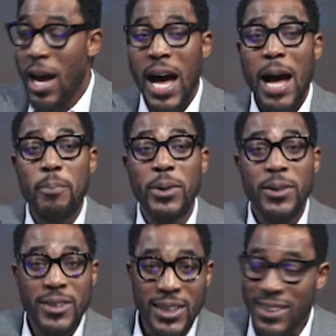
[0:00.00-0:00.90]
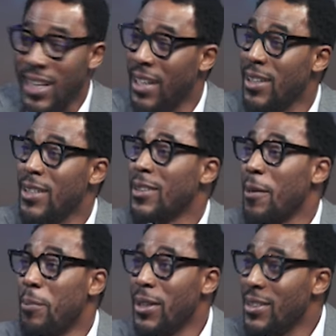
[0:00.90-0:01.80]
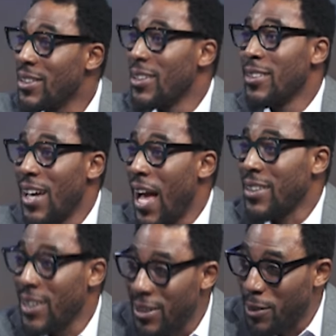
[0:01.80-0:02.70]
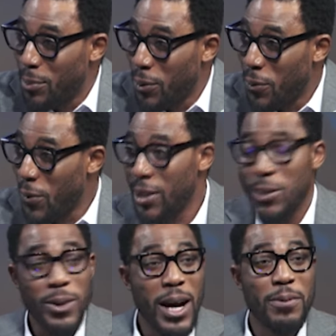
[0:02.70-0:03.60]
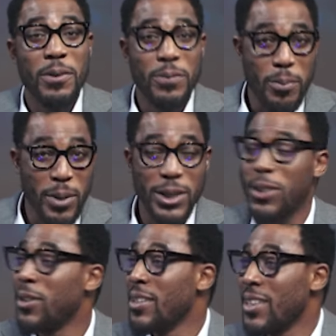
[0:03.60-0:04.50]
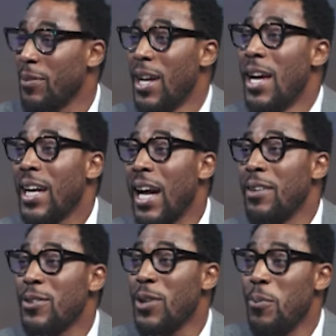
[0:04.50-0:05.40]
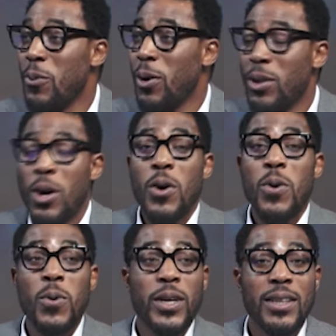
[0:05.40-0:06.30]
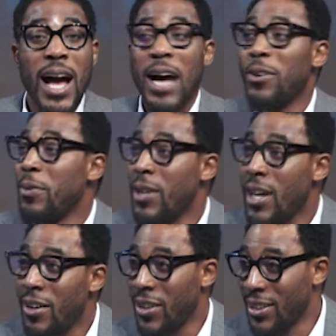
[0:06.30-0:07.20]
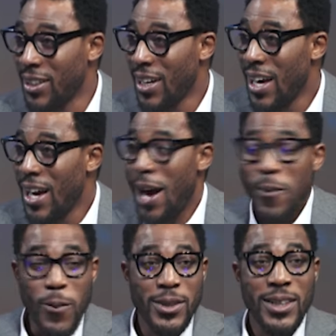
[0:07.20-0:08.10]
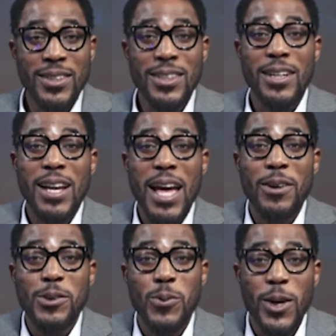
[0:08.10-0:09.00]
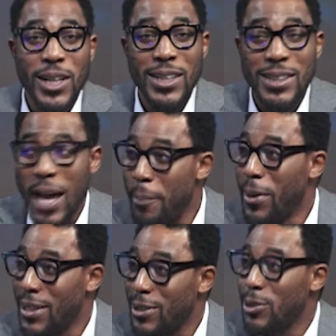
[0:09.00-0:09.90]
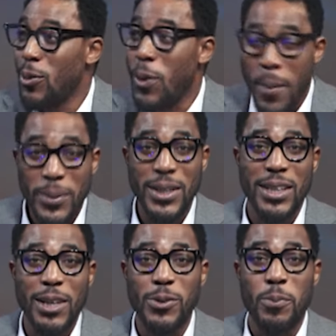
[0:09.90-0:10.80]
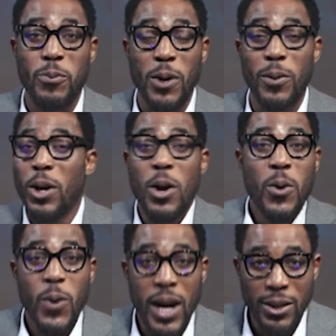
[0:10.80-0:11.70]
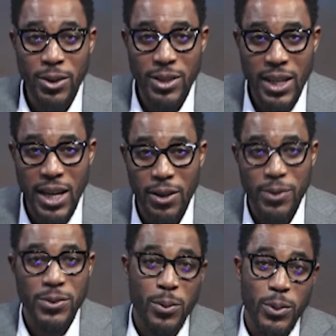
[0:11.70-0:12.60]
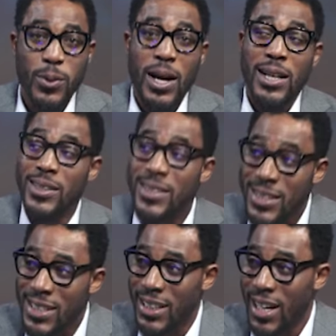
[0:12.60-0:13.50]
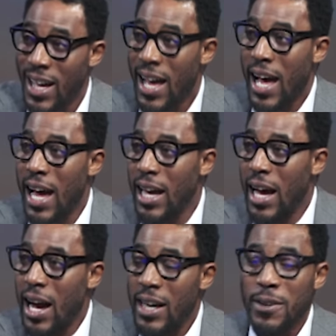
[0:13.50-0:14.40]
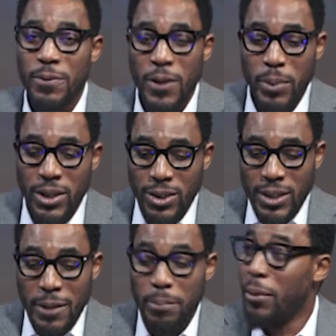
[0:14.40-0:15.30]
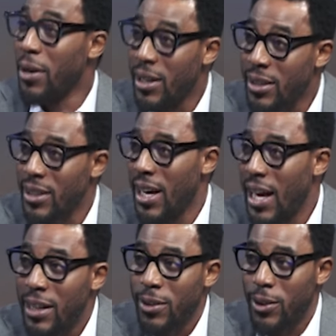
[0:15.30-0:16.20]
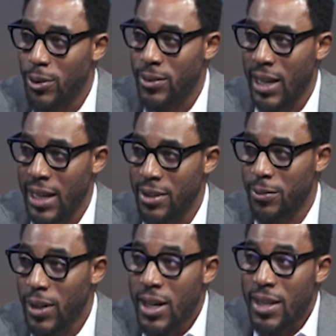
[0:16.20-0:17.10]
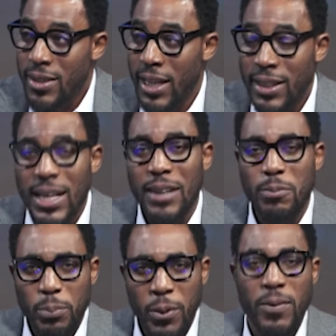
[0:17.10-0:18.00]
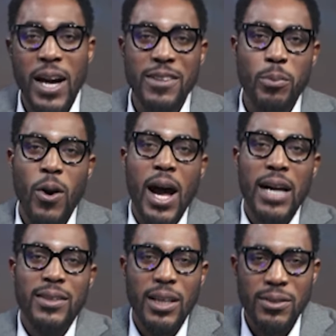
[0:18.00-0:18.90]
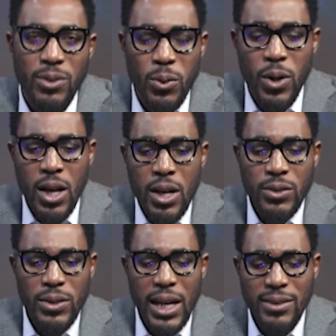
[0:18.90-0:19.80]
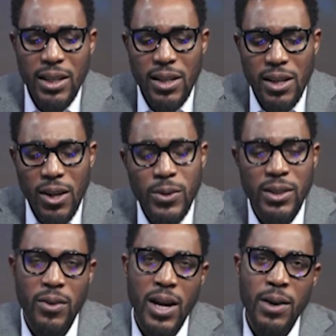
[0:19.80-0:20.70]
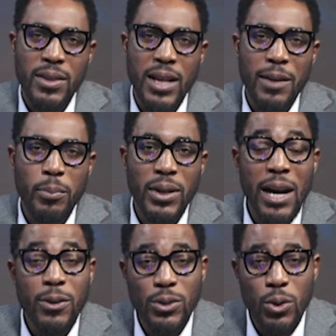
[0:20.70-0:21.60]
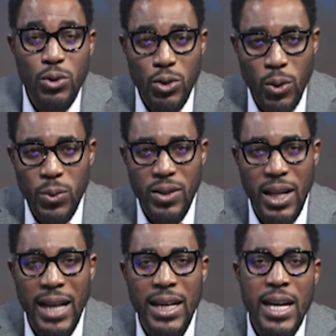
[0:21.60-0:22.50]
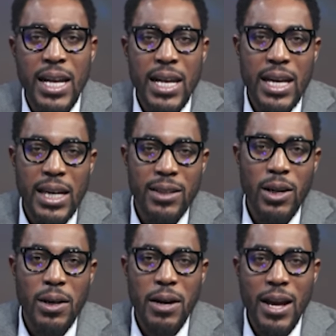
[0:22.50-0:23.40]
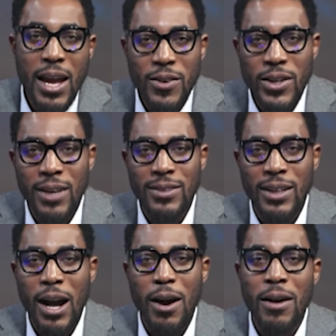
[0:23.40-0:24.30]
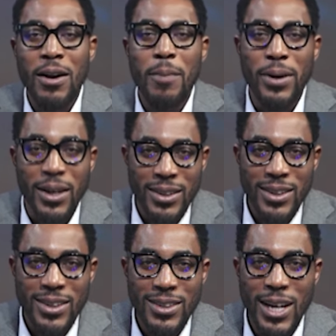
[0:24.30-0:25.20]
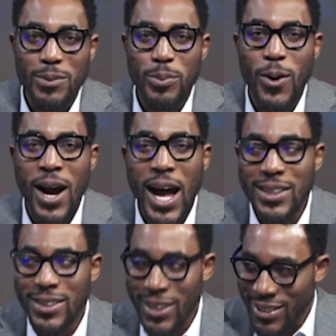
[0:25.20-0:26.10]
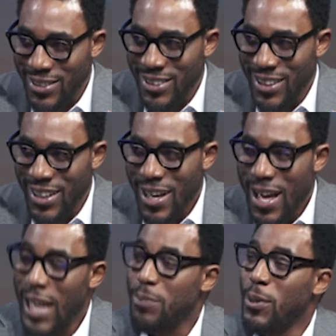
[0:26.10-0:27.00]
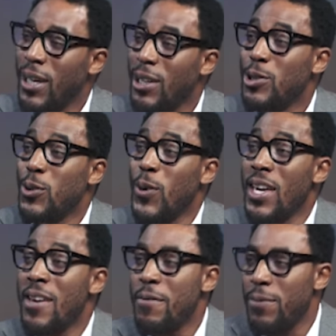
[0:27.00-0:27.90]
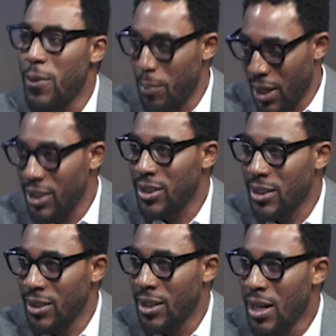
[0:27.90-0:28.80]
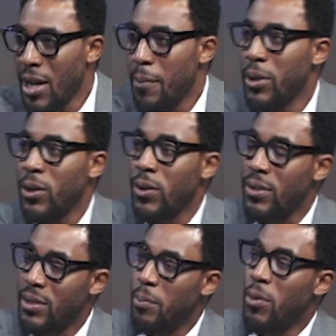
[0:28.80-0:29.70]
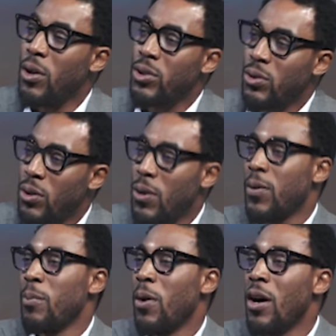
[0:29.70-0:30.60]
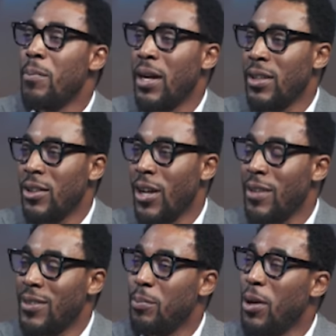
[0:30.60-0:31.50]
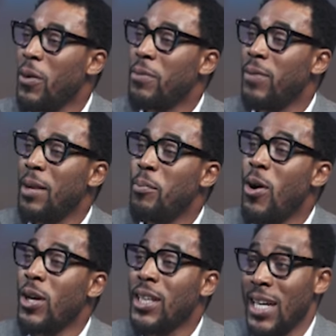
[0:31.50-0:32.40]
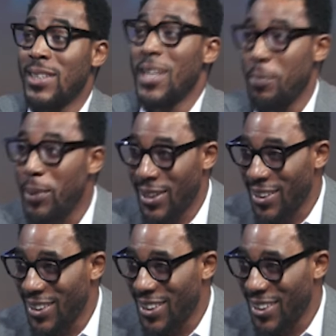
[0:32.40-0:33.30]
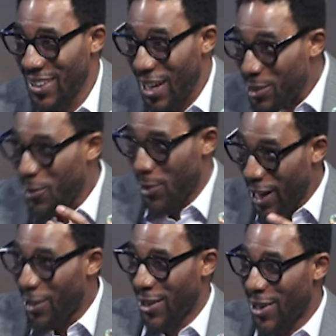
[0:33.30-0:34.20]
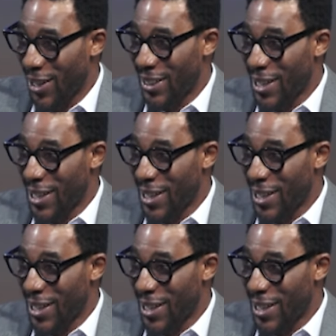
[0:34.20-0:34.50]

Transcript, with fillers: our buildings, are they disability accessible, where you have information and say, can someone who is hard of hearing, what is the health worker's ability to communicate to someone who cannot hear or someone who cannot see? Our information in Braille and all those kinds of things that provides more access. So there is a lot around that. But I also know that in areas that are urban, there is more access, especially to information, because the more you go from urban areas, the more we find more gatekeeping. Yeah. That's the word I'll call it,